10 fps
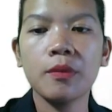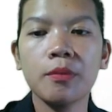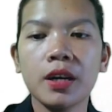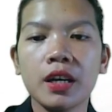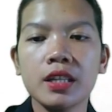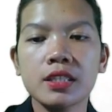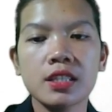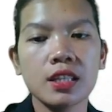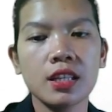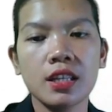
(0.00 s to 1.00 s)
but
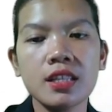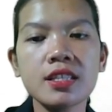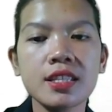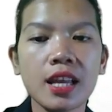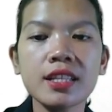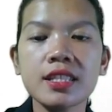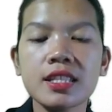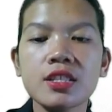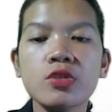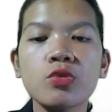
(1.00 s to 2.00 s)
instead it
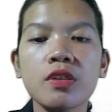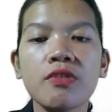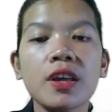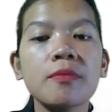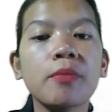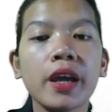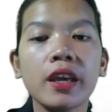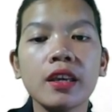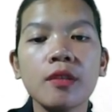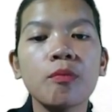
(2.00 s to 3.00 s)
is driven
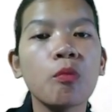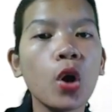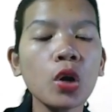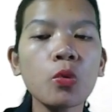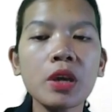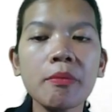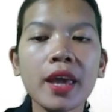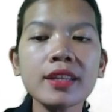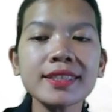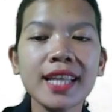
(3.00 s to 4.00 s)
by more
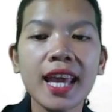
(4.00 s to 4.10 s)
women